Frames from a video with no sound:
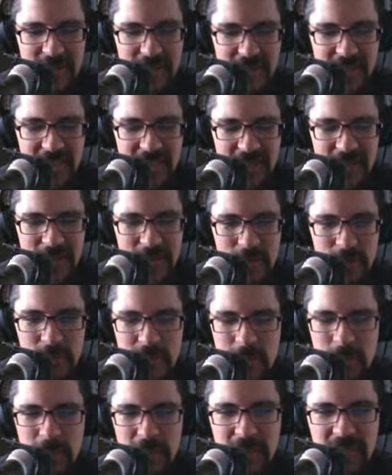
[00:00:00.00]

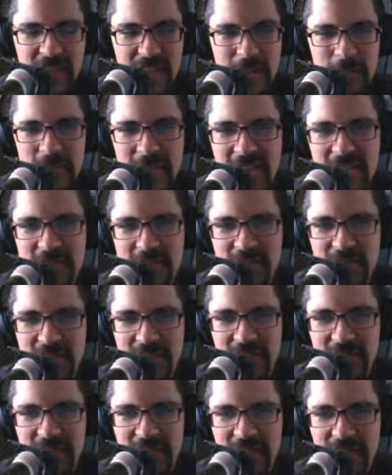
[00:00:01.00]
DreamWorks
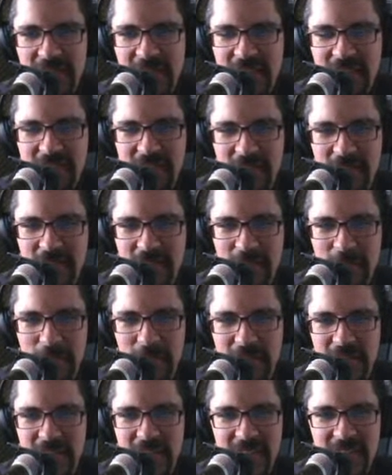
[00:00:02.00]
adaptation of the Exodus
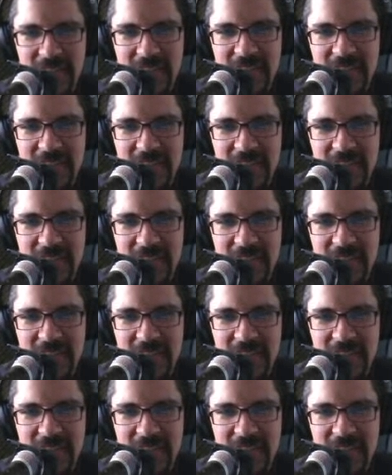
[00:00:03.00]
story,